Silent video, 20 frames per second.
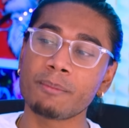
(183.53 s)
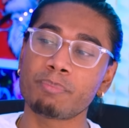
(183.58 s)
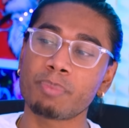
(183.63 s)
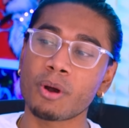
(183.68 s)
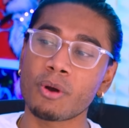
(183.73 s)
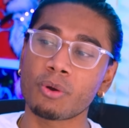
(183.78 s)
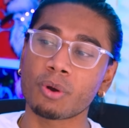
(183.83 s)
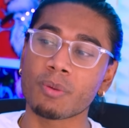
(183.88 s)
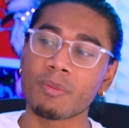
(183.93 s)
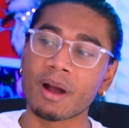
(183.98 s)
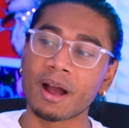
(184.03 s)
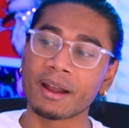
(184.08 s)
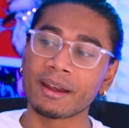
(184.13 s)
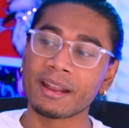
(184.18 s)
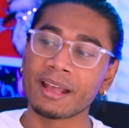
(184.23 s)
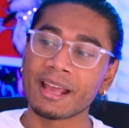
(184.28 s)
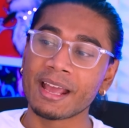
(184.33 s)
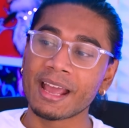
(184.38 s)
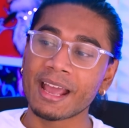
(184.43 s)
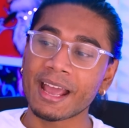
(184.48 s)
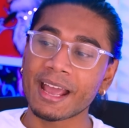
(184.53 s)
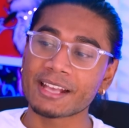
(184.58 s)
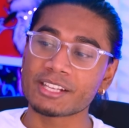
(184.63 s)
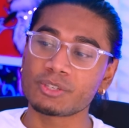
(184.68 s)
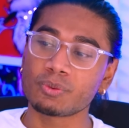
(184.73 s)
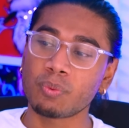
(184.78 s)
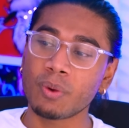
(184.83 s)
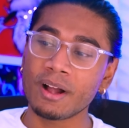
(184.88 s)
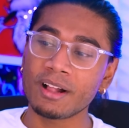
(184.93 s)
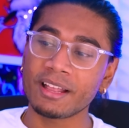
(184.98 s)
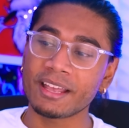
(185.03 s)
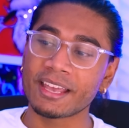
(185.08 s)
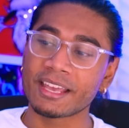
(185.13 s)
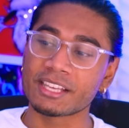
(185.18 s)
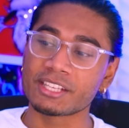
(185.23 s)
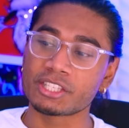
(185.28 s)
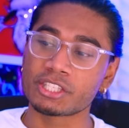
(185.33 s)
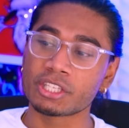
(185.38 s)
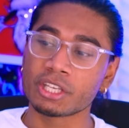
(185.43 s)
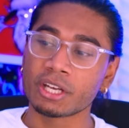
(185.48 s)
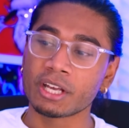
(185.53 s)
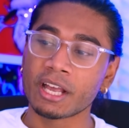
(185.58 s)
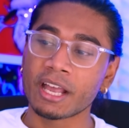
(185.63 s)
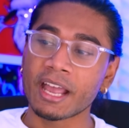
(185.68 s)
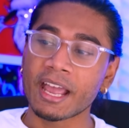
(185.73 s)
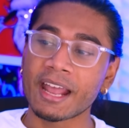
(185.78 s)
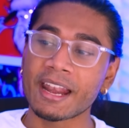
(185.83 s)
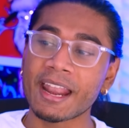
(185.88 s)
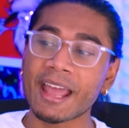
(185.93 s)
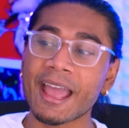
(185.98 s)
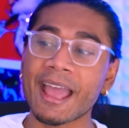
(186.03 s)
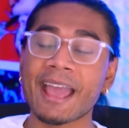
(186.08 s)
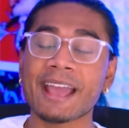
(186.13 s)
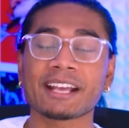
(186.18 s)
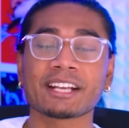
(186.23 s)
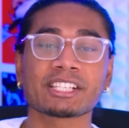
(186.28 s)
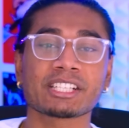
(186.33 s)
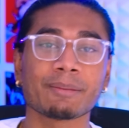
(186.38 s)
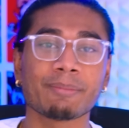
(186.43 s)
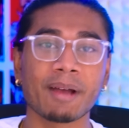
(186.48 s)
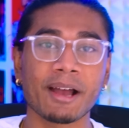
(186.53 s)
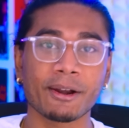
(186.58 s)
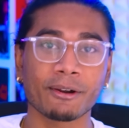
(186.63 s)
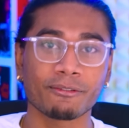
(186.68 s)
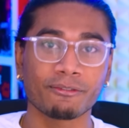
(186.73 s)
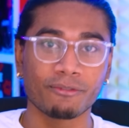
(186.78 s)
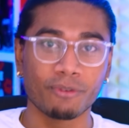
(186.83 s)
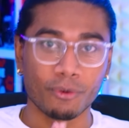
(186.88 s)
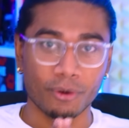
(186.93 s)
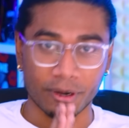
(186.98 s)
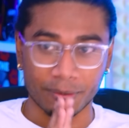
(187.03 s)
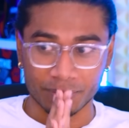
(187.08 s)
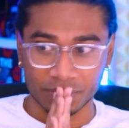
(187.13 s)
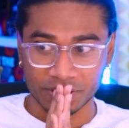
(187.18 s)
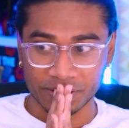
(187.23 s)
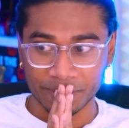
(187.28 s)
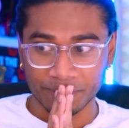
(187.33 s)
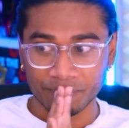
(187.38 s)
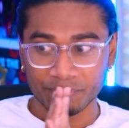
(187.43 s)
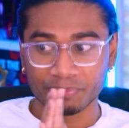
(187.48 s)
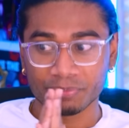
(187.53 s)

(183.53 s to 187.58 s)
Pokemon as well as an X amount of forms.